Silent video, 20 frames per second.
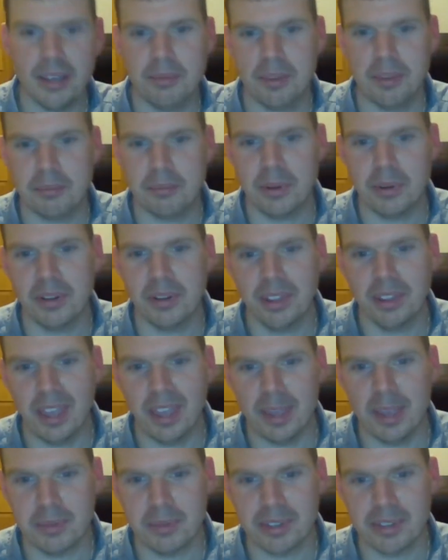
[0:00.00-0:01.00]
that Brody
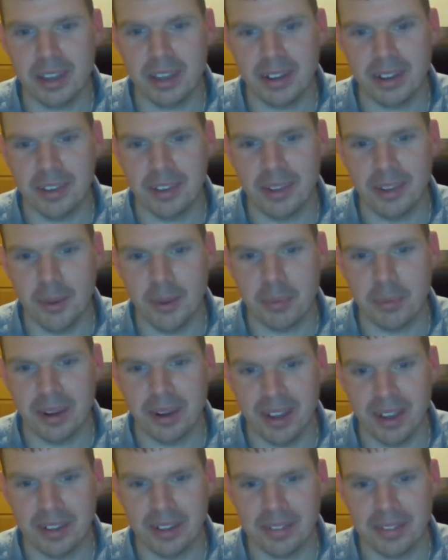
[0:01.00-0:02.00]
Lamb is out on the open
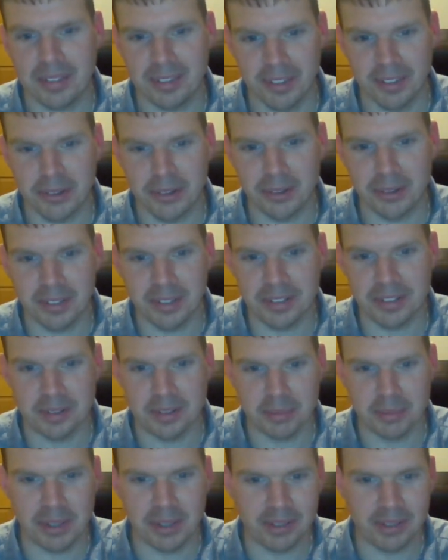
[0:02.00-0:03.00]
ice, the goalie
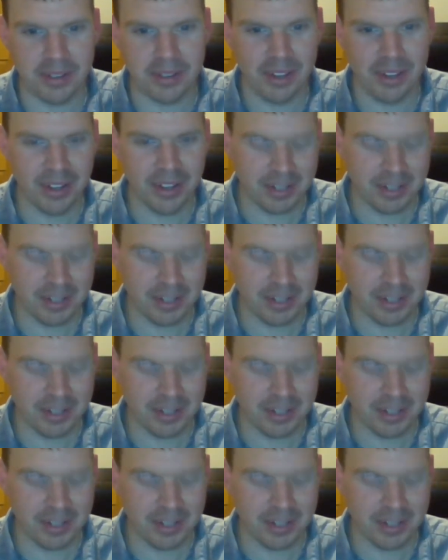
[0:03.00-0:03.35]
should be